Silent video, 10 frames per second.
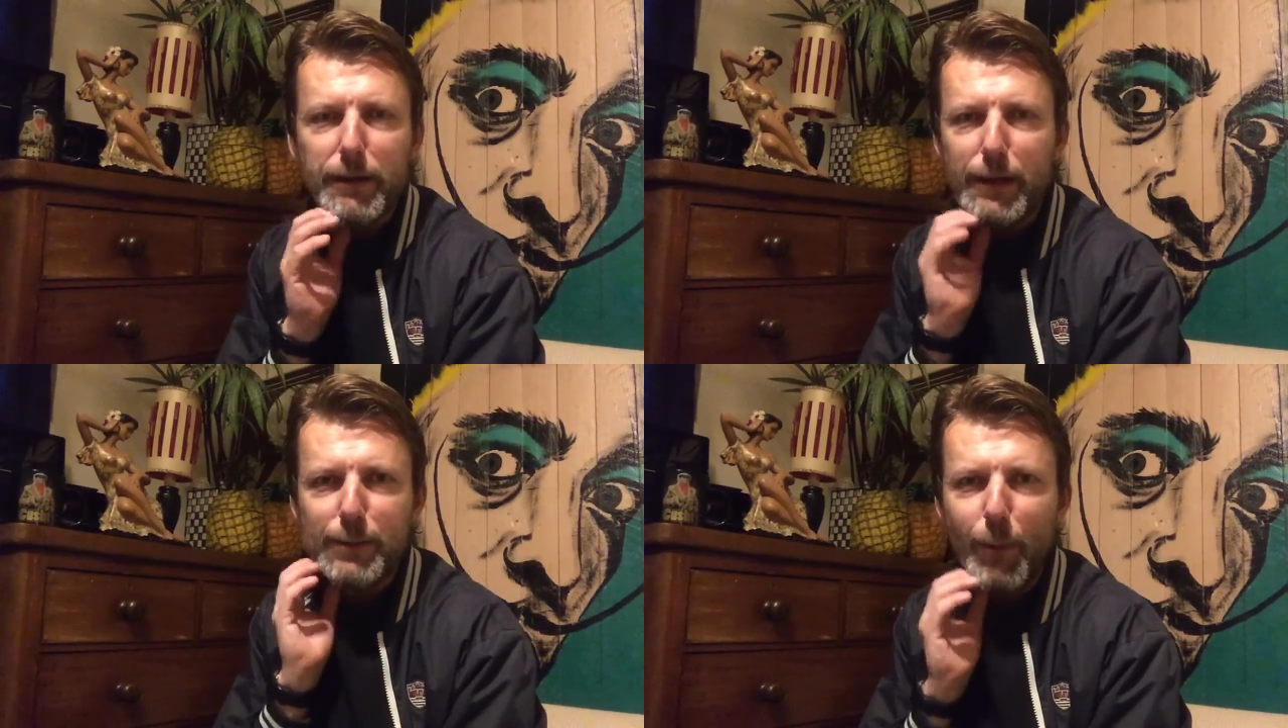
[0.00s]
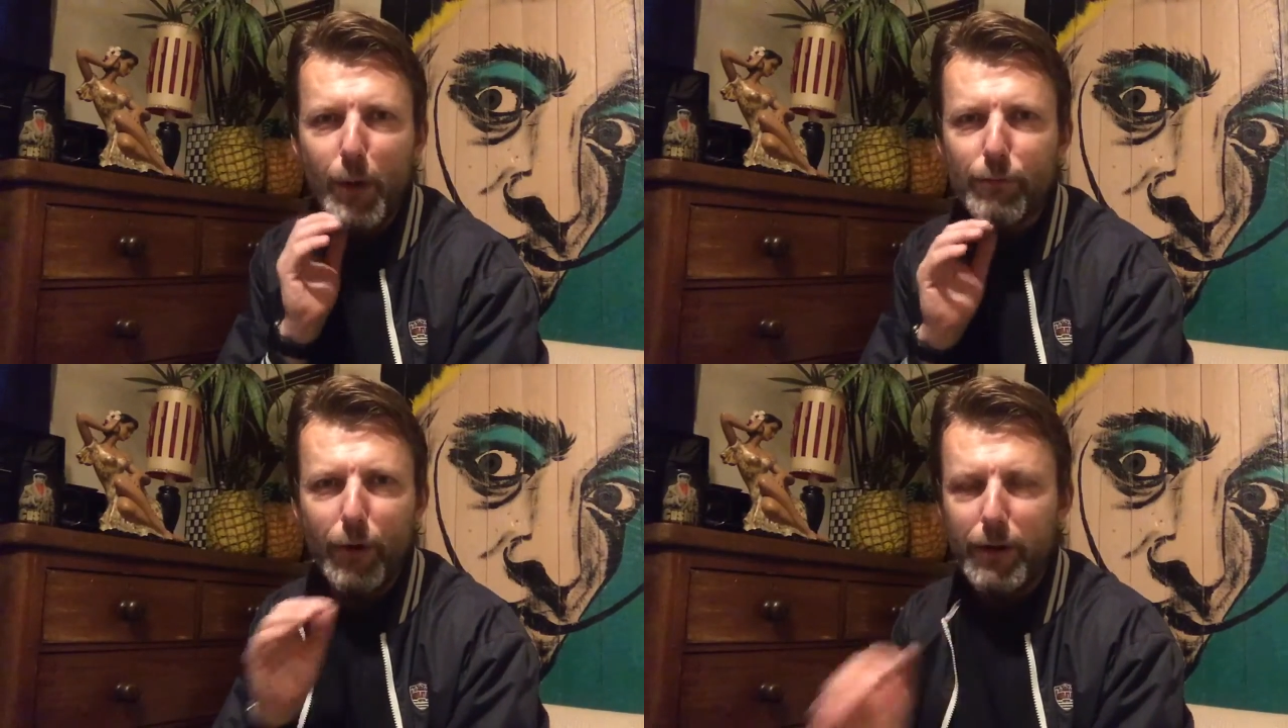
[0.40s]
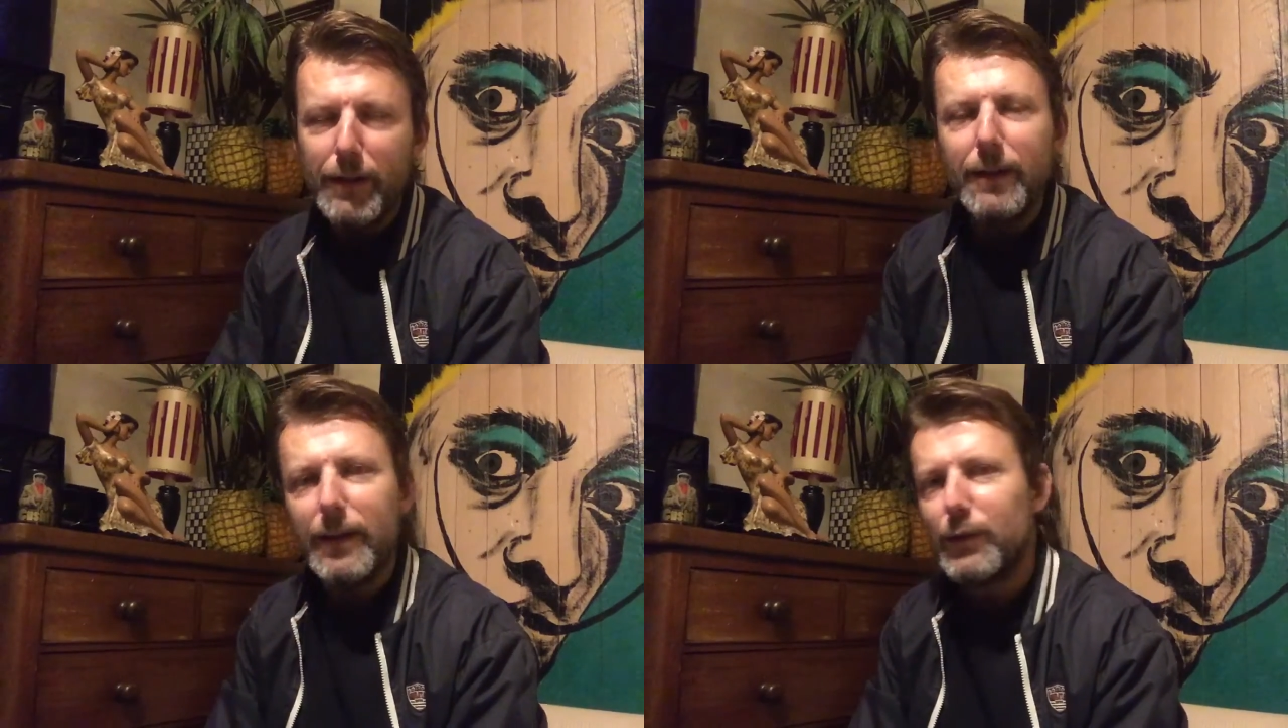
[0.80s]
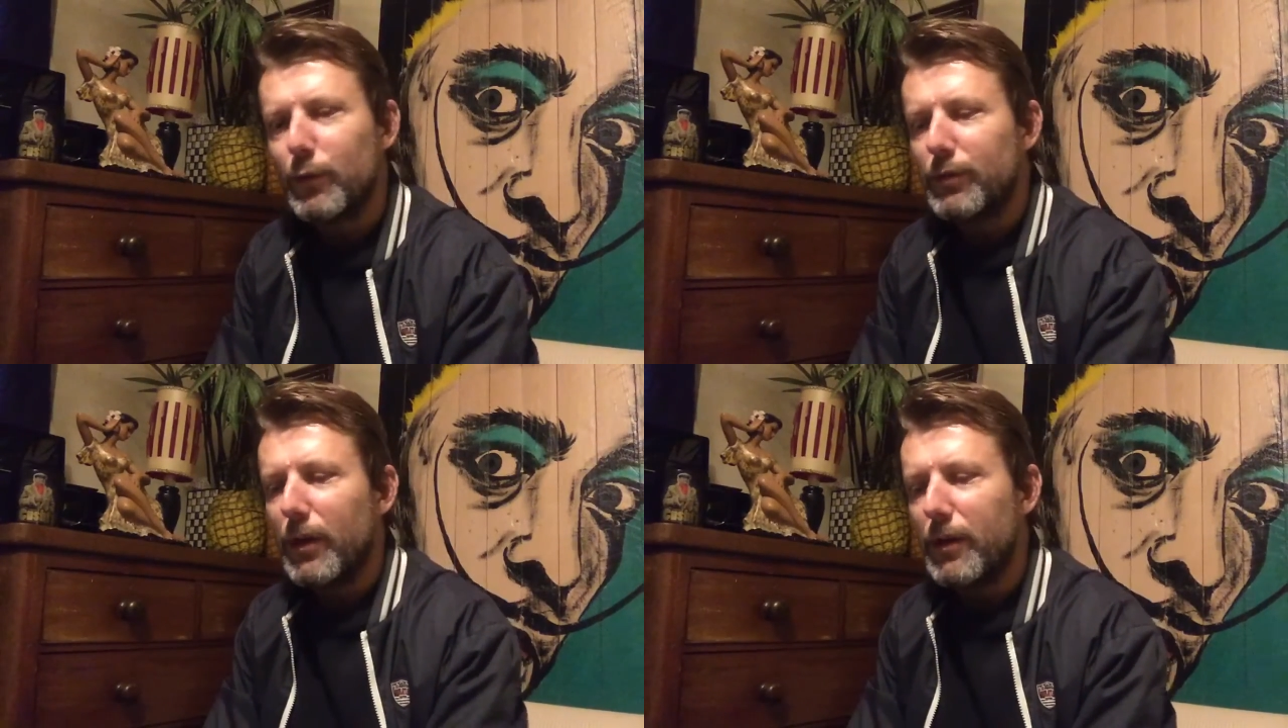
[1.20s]
It's my right. It's
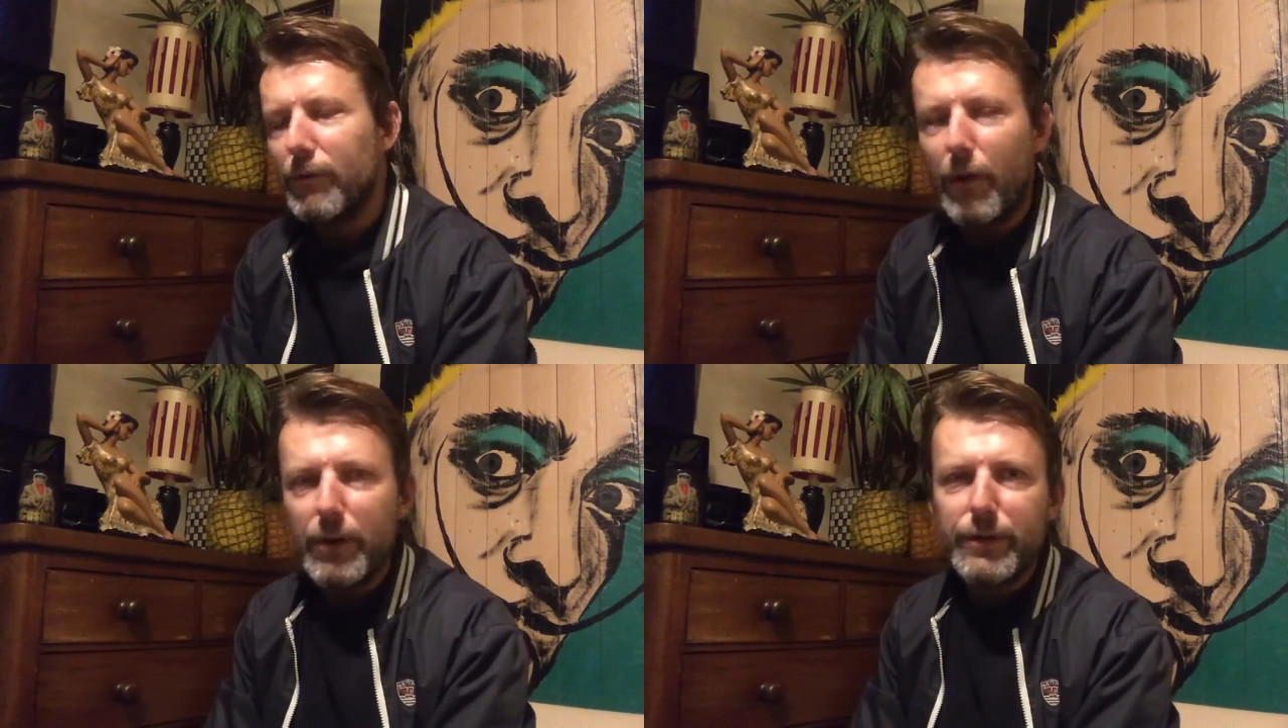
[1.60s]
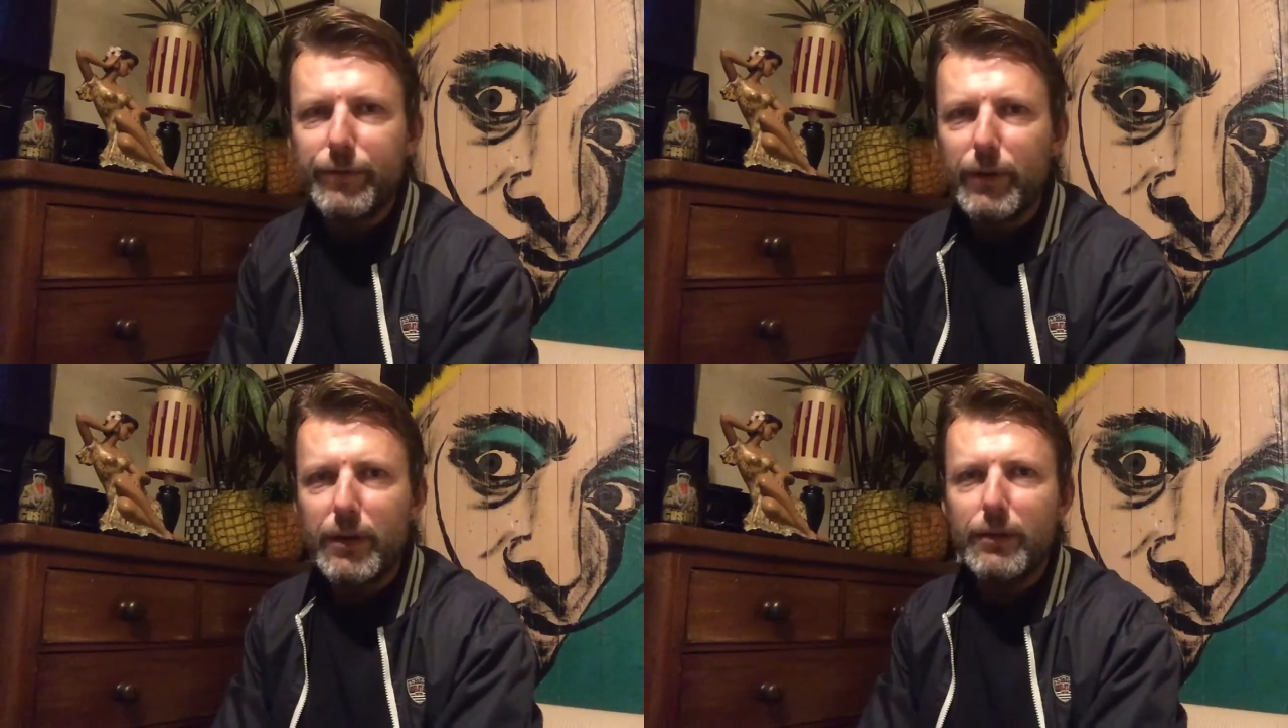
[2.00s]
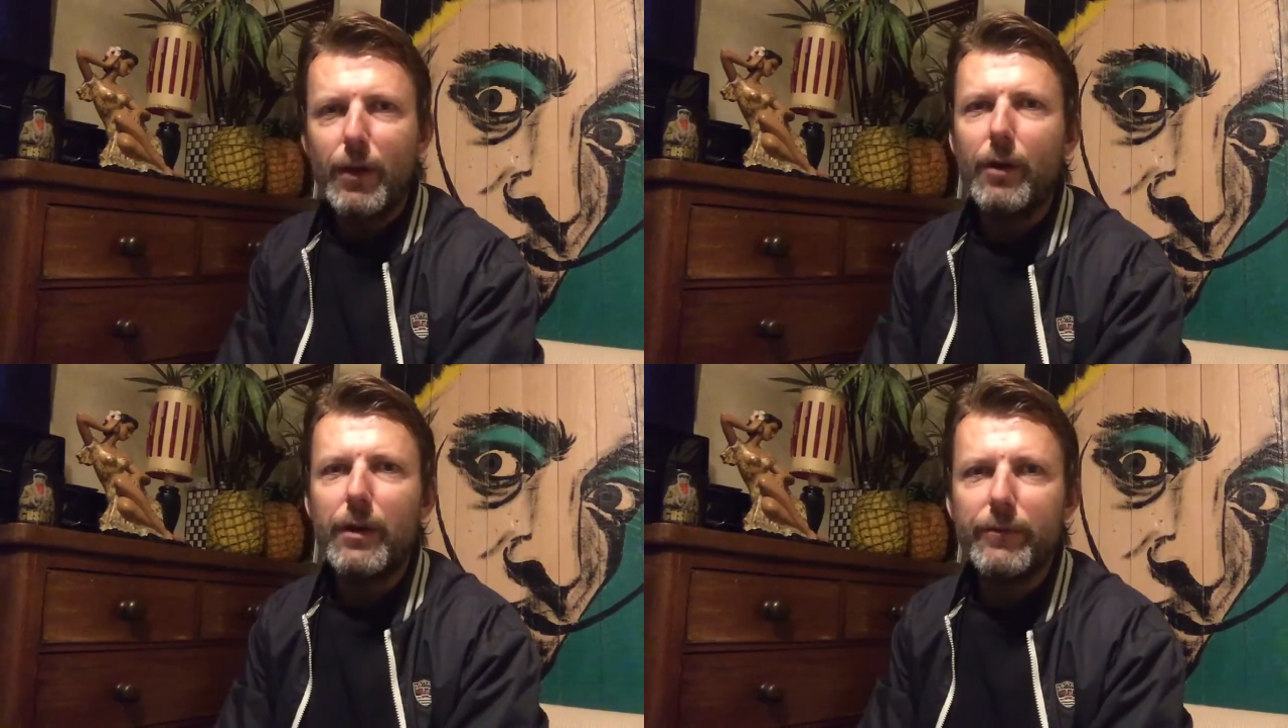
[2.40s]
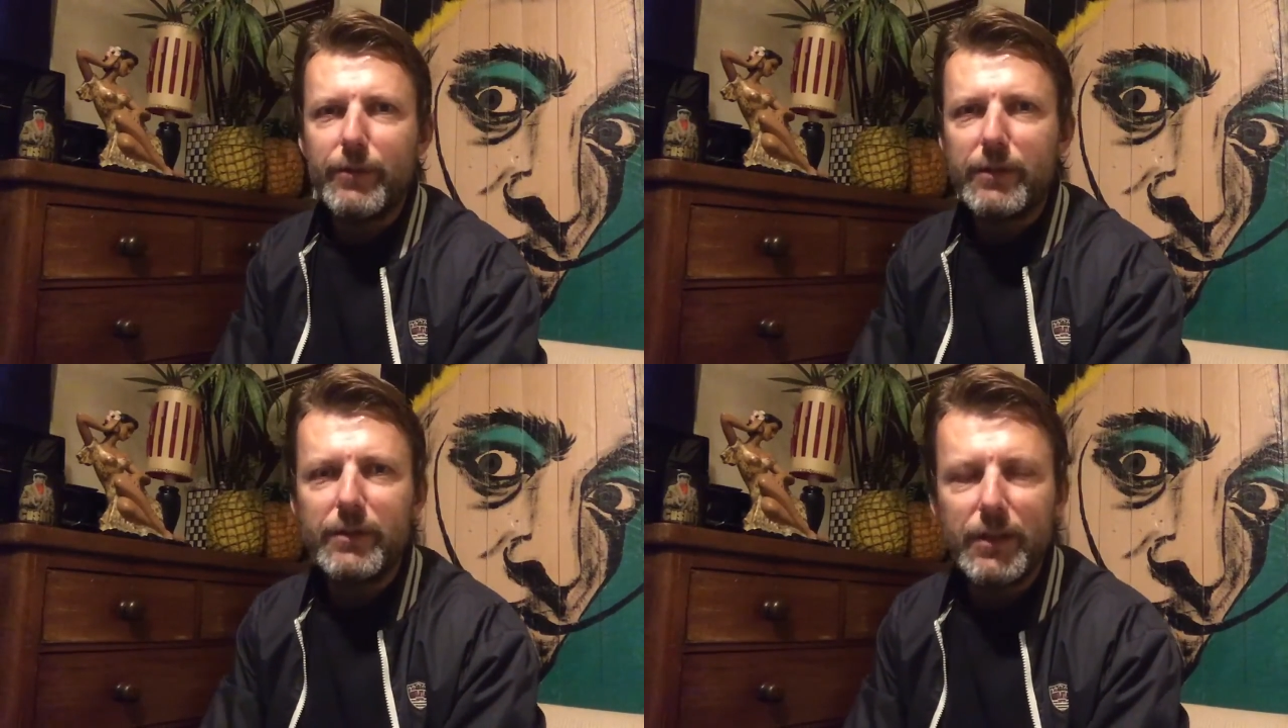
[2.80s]
also your right to fucking die of the
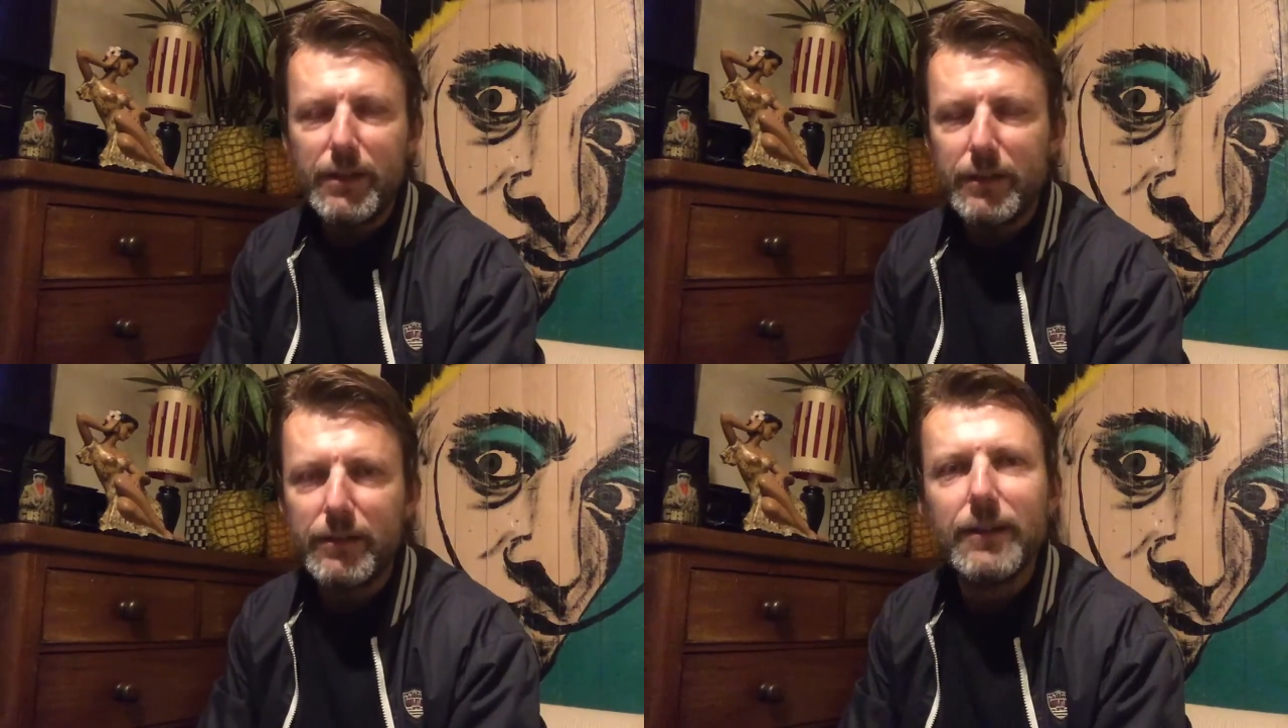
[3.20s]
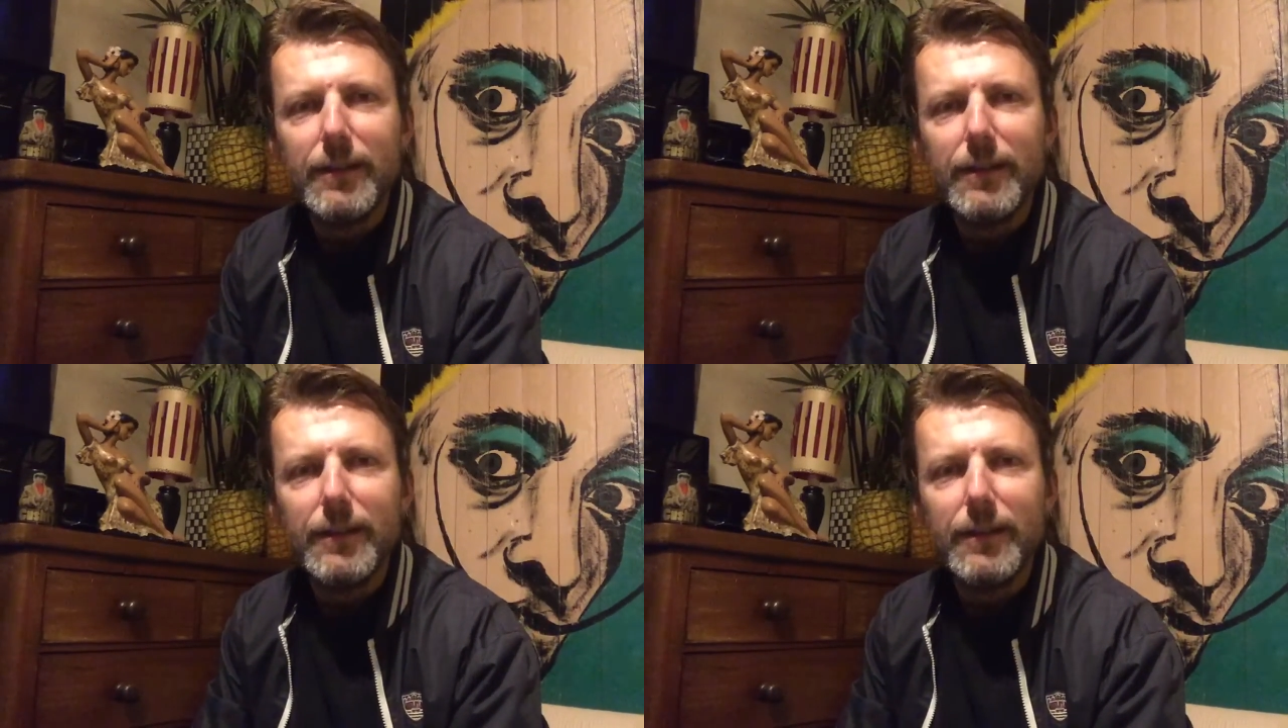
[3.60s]
disease.